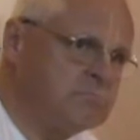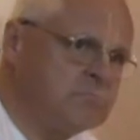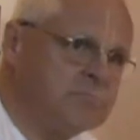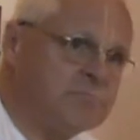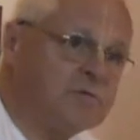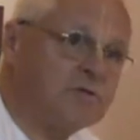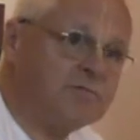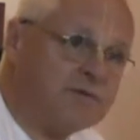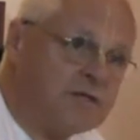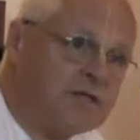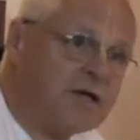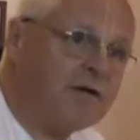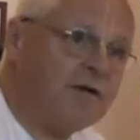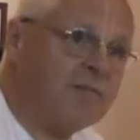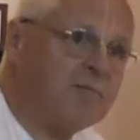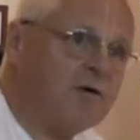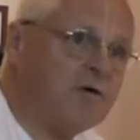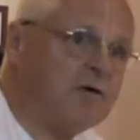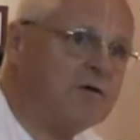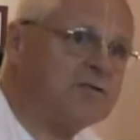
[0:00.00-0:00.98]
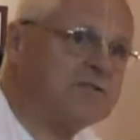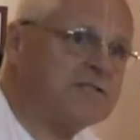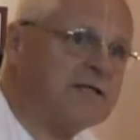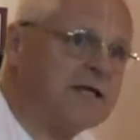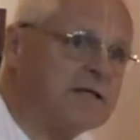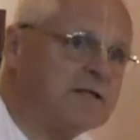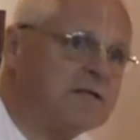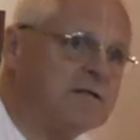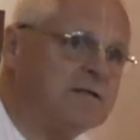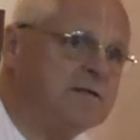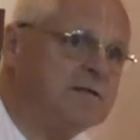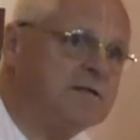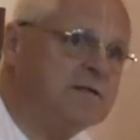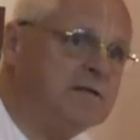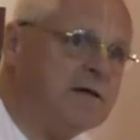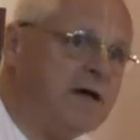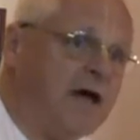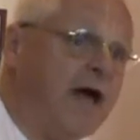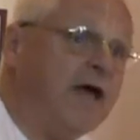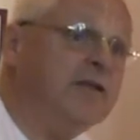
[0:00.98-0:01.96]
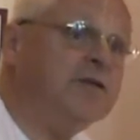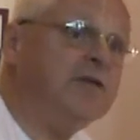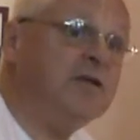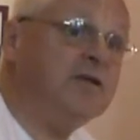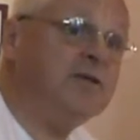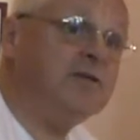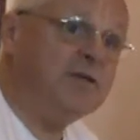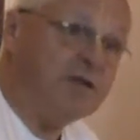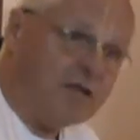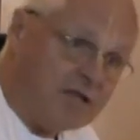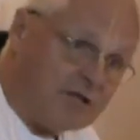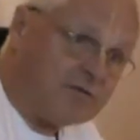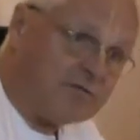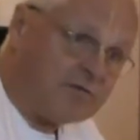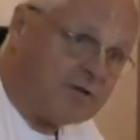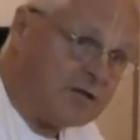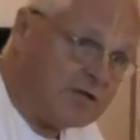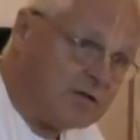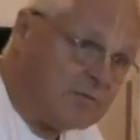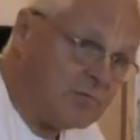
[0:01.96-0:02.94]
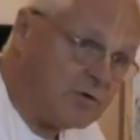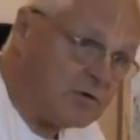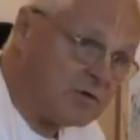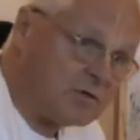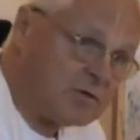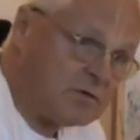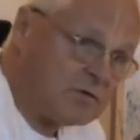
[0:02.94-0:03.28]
So we gave him the whole set, and he did read the book.